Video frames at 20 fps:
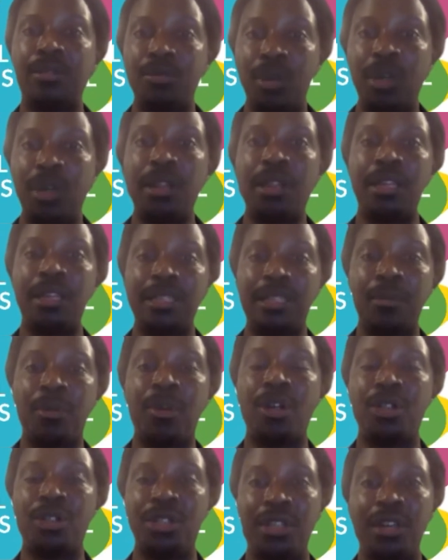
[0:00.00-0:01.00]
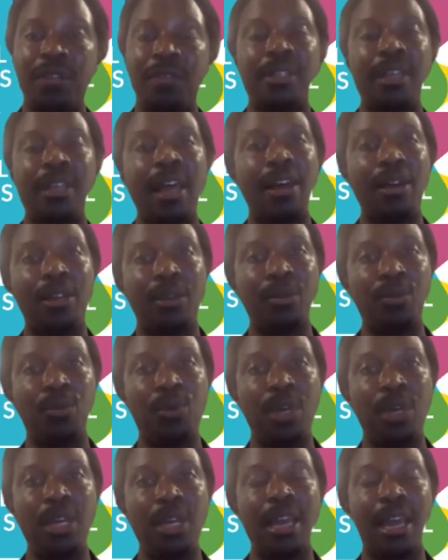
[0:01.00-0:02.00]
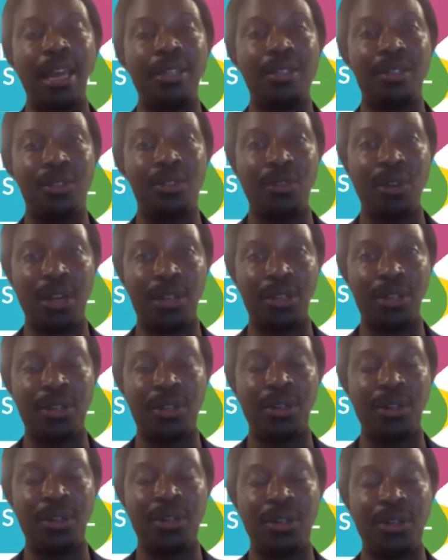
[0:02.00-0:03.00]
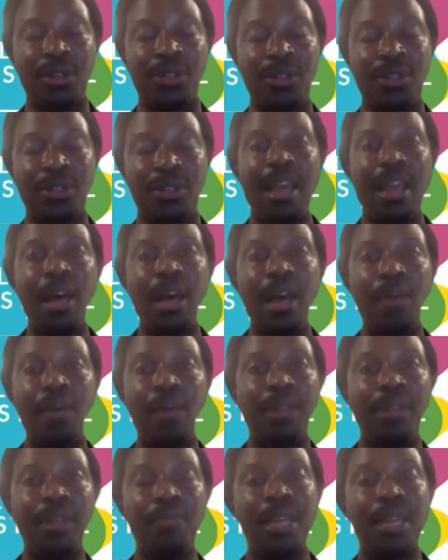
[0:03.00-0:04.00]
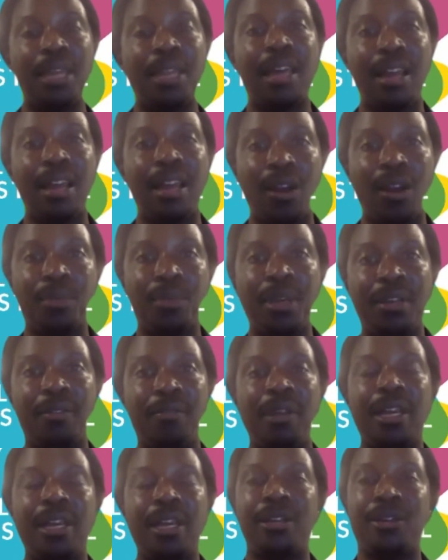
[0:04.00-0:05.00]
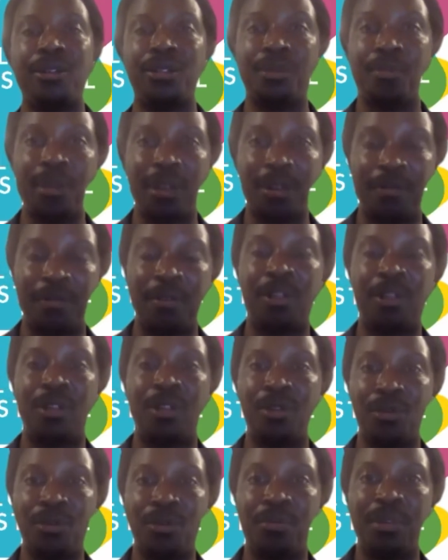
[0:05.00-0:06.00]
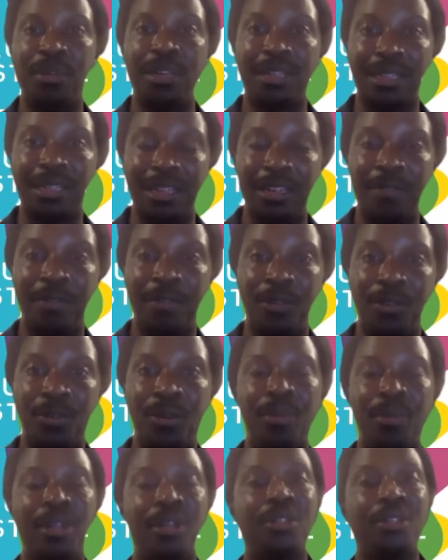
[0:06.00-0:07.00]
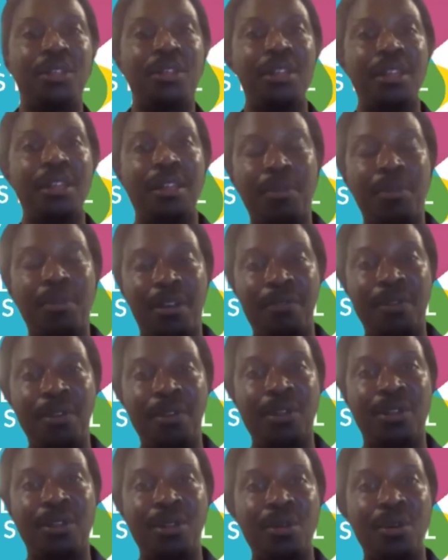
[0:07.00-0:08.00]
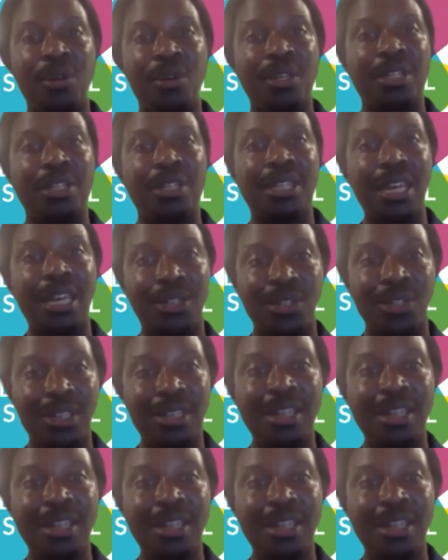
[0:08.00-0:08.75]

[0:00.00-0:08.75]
one of the things I'm conscious of is how can we as instructors help them make that argument of like, here's the benefit to you as an individual, but here's a benefit to the organization.